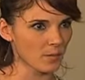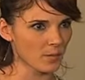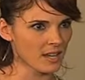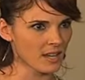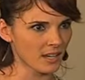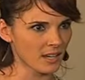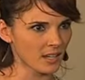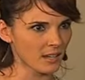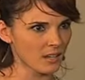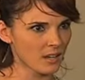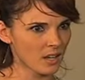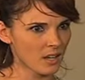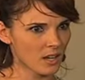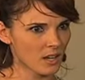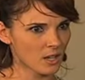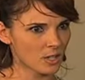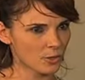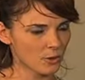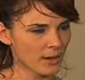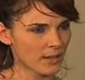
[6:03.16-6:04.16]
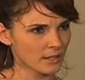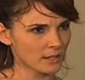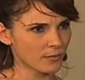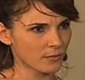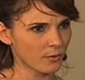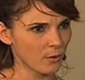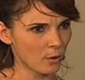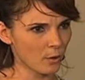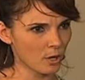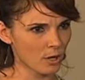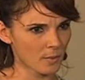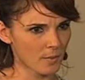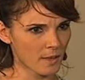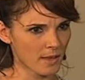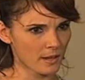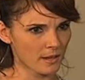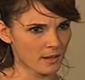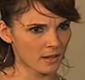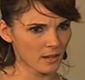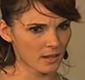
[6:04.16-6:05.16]
in and transform
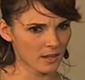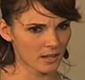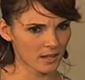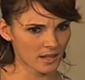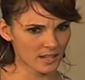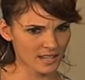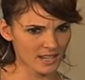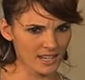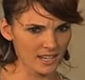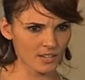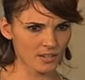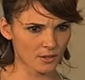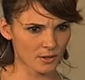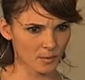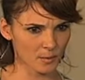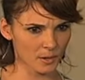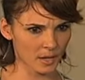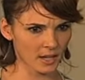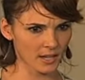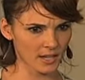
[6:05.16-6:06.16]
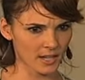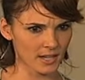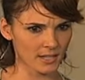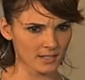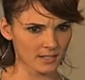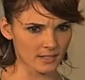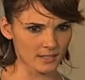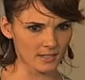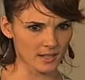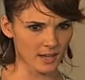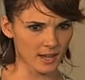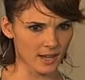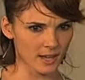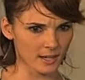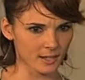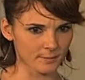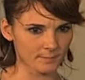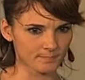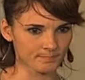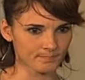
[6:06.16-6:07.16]
and get into their bodies
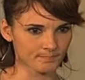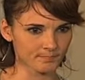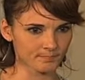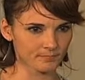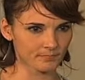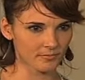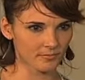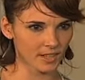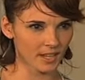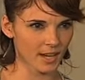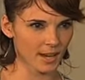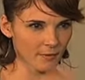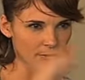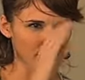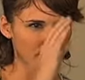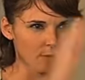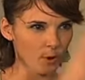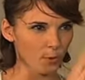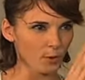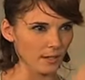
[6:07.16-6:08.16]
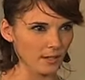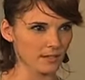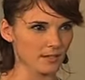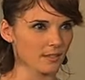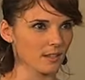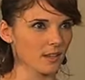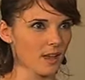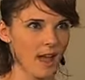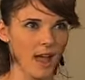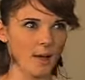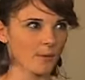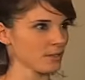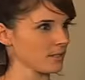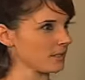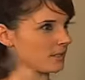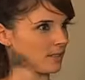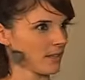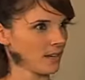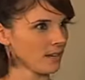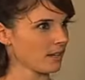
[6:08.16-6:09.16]
and have a focus. I was
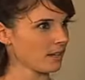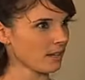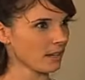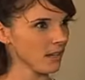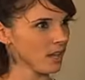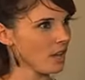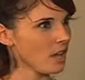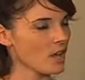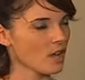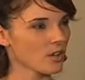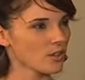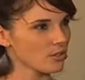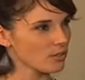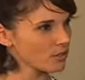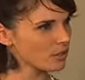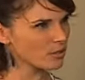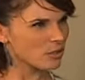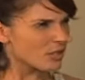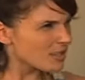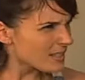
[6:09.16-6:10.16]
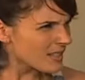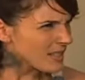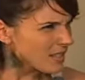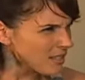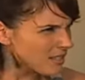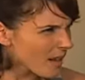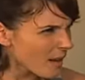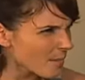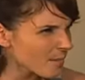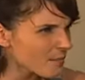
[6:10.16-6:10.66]
excited to teach them.